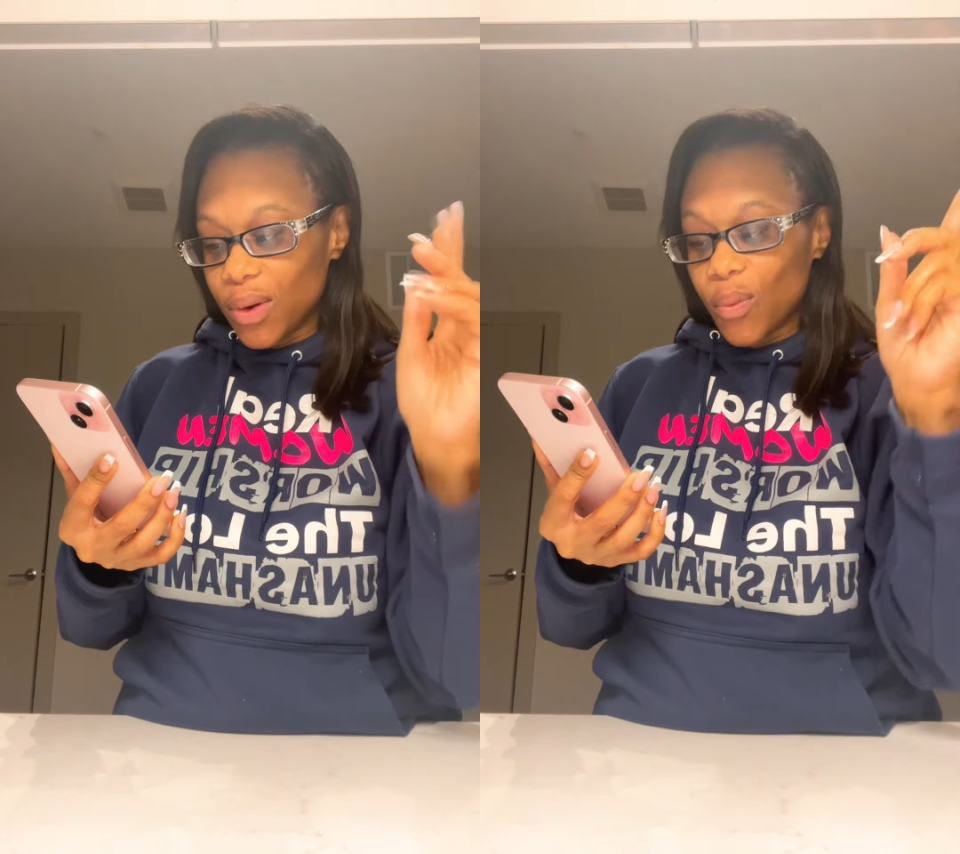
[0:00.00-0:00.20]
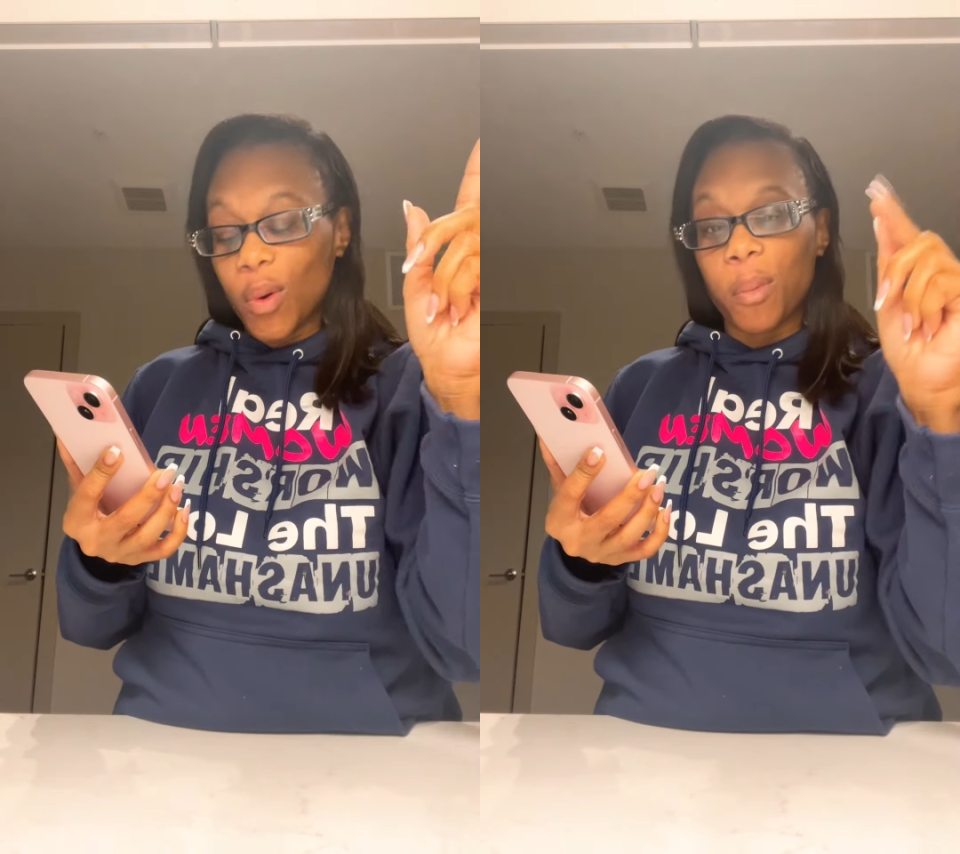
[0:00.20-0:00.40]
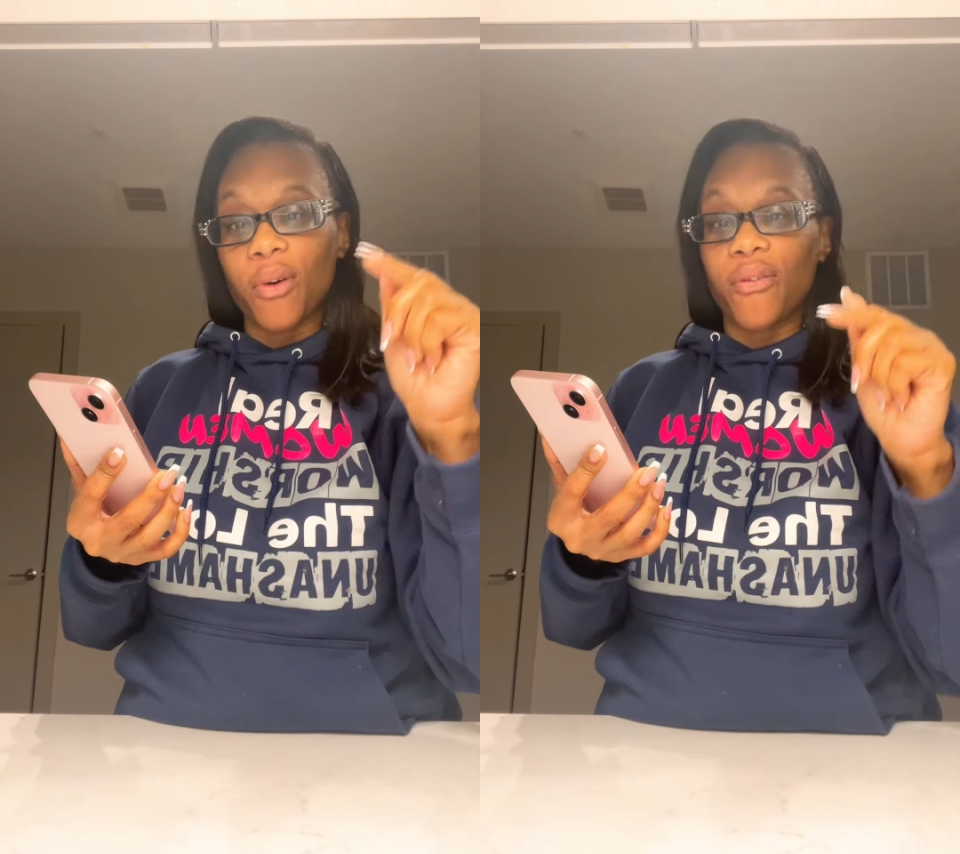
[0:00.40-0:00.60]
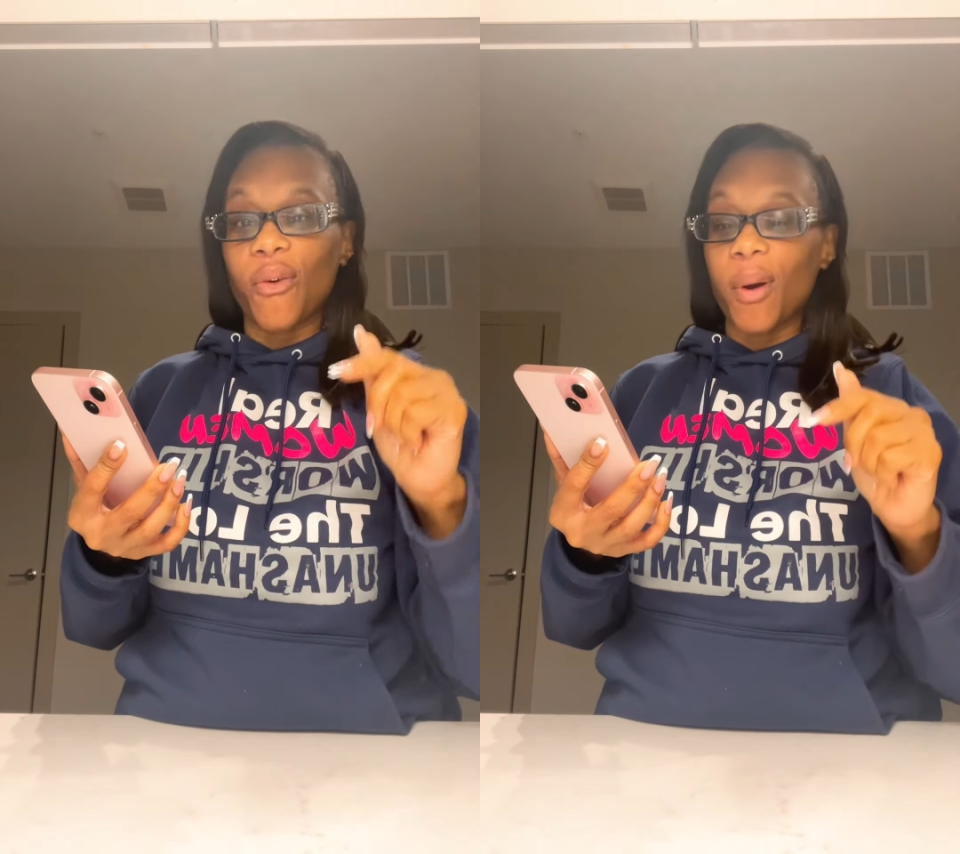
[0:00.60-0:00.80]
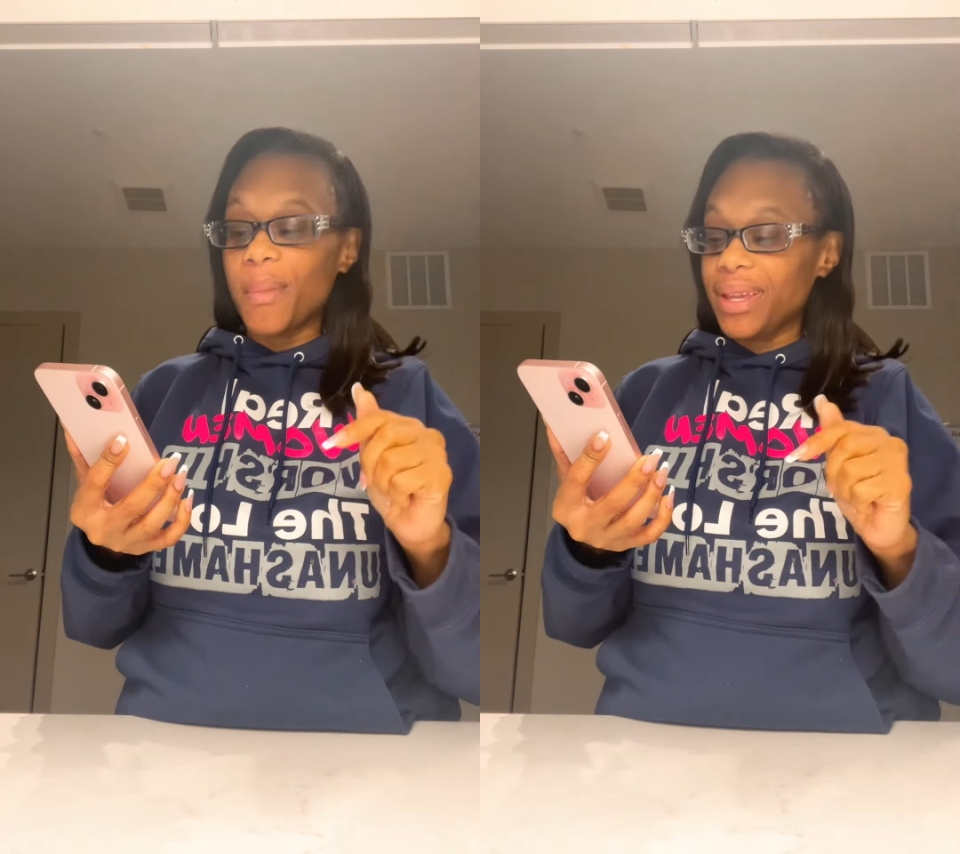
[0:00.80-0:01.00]
will
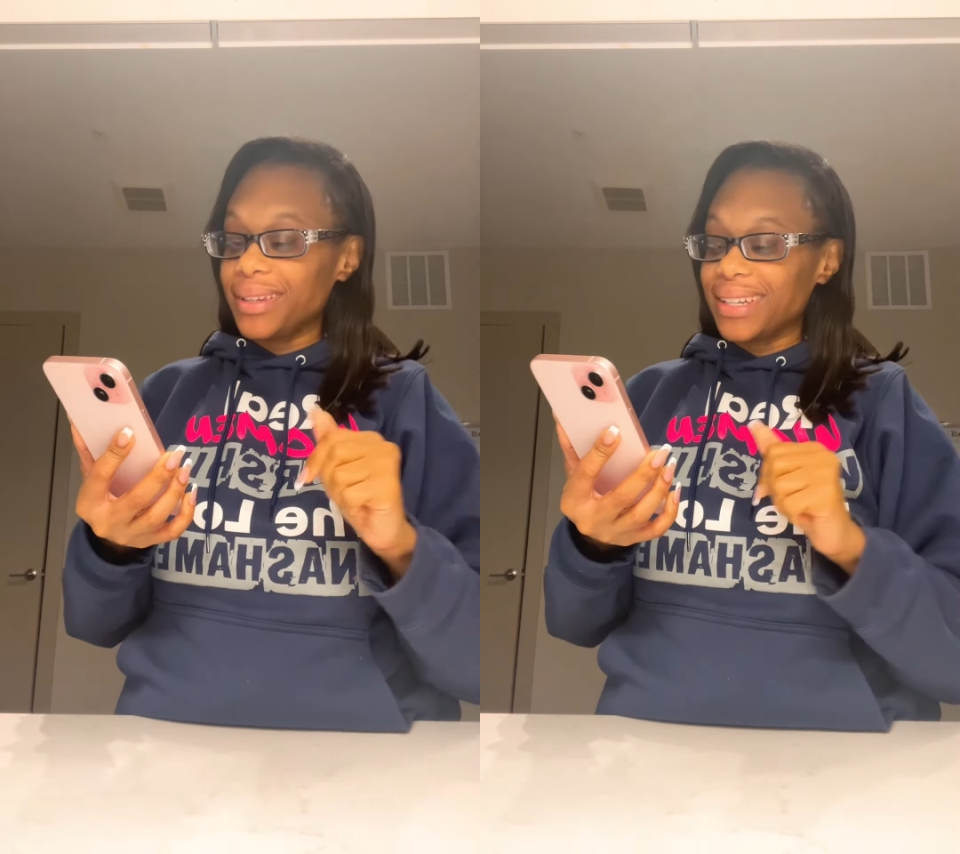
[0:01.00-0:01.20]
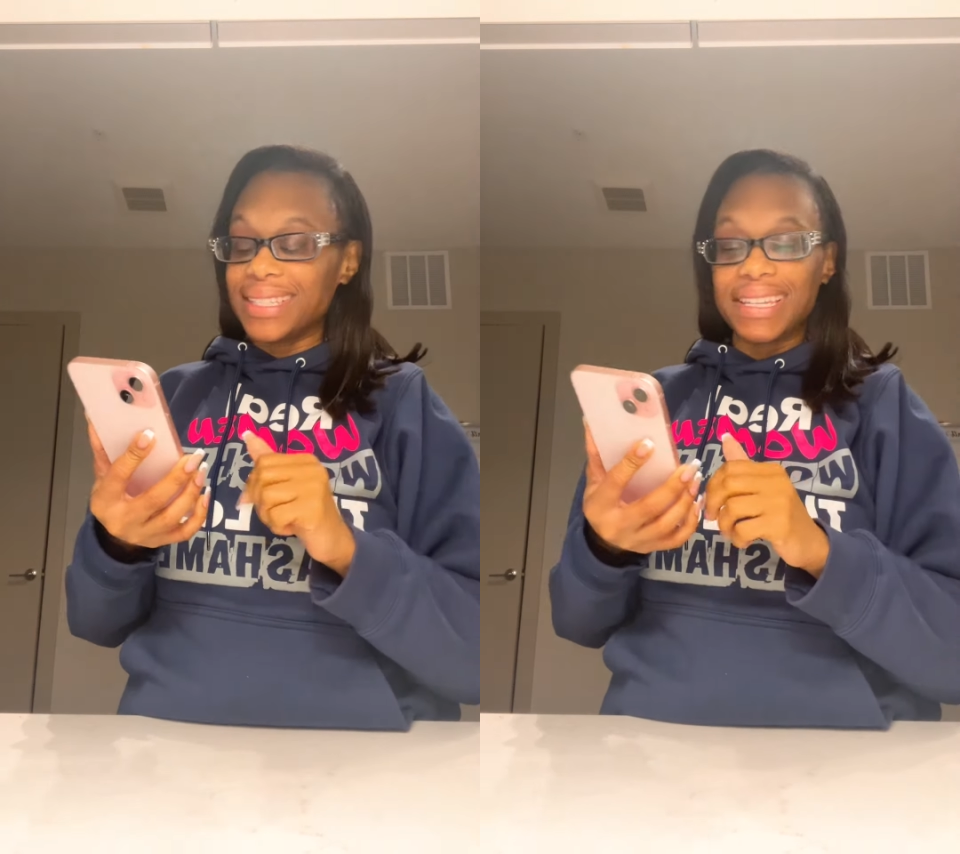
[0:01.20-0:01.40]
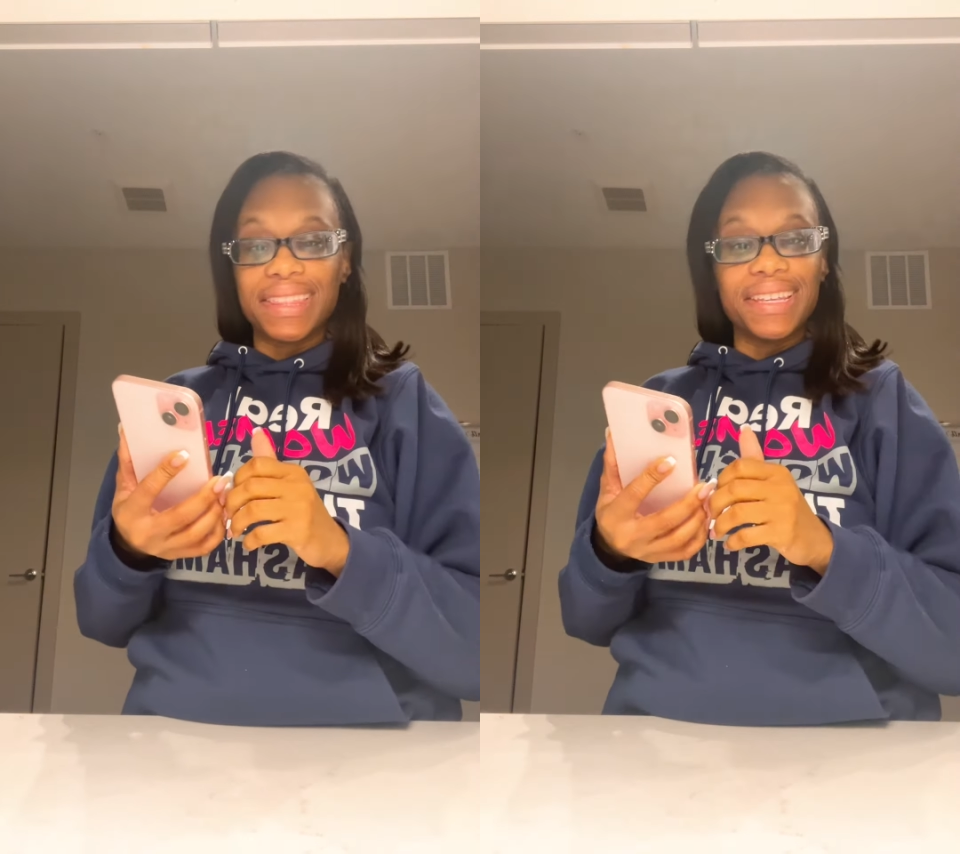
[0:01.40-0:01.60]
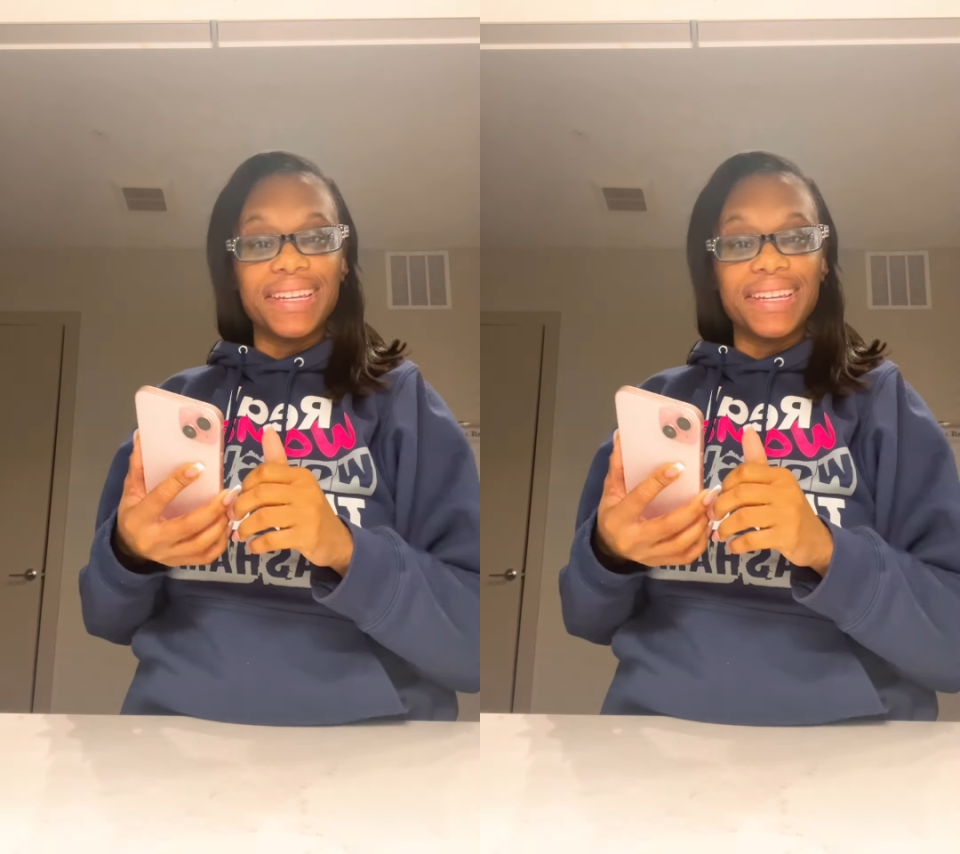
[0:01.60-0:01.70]
perform it until the